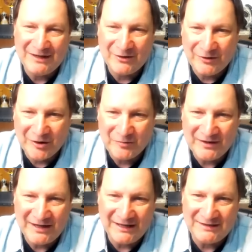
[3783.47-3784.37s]
are all
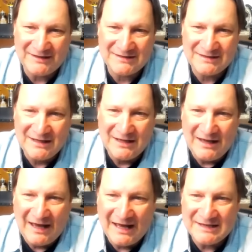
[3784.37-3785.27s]
playing in this
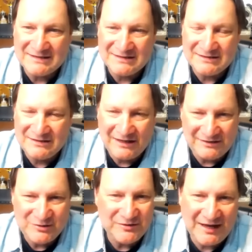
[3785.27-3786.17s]
as
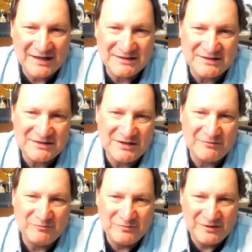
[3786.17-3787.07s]
in 2000. So
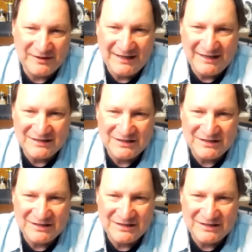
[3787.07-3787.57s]
they're kids, they're